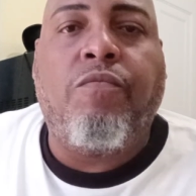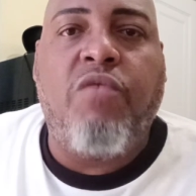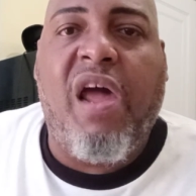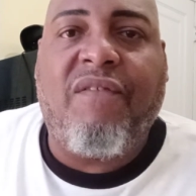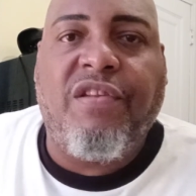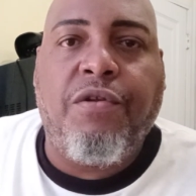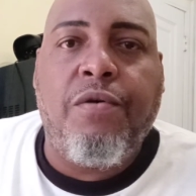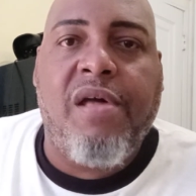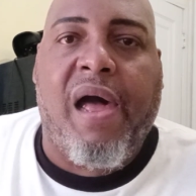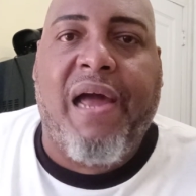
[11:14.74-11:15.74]
We have a
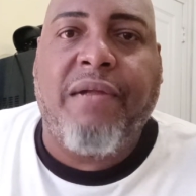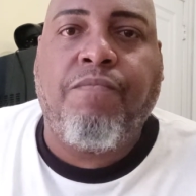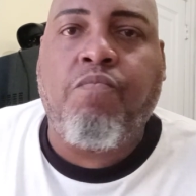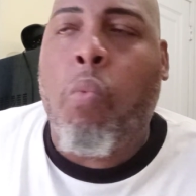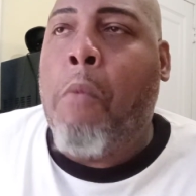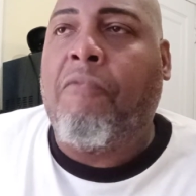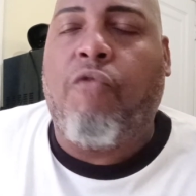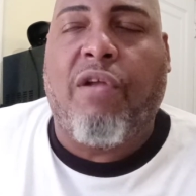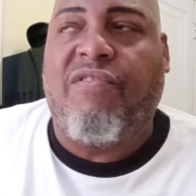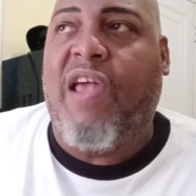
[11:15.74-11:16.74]
new guy,
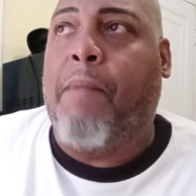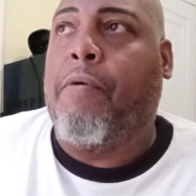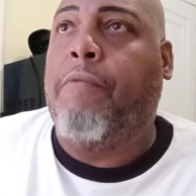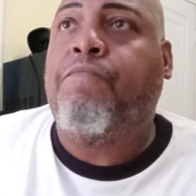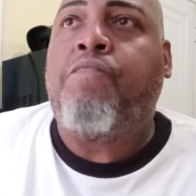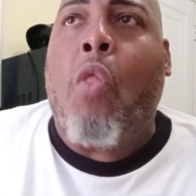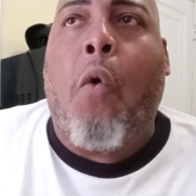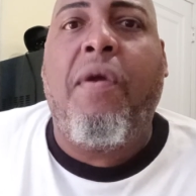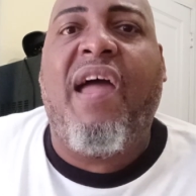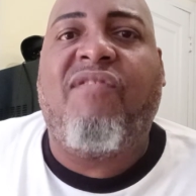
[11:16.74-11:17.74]
for example,
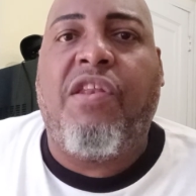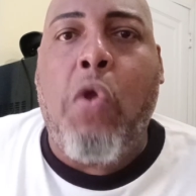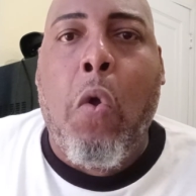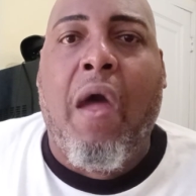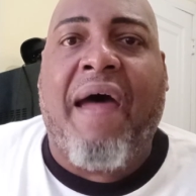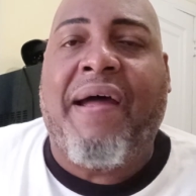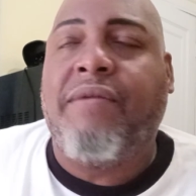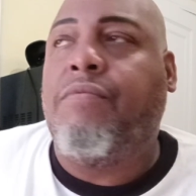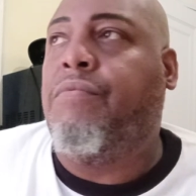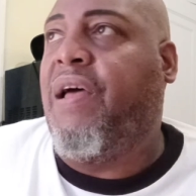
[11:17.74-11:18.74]
we have a new
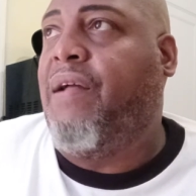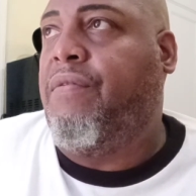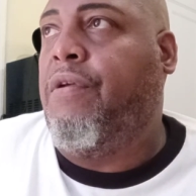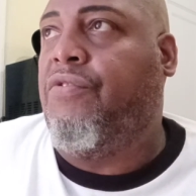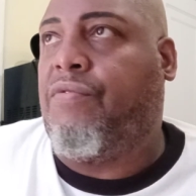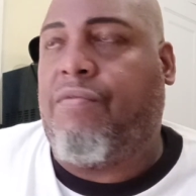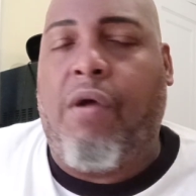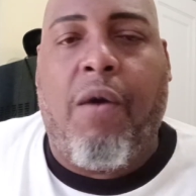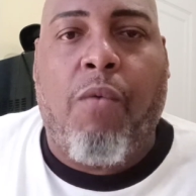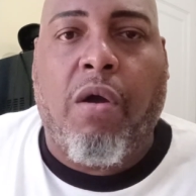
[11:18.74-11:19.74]
guy that is
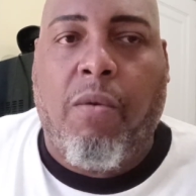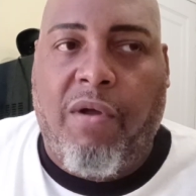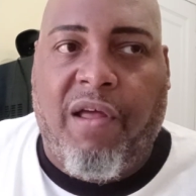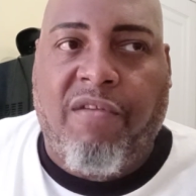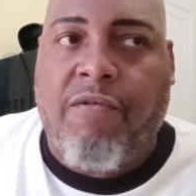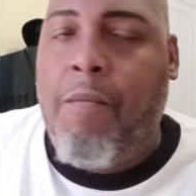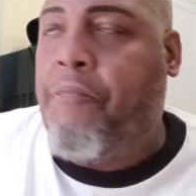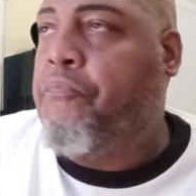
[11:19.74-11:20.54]
working with us.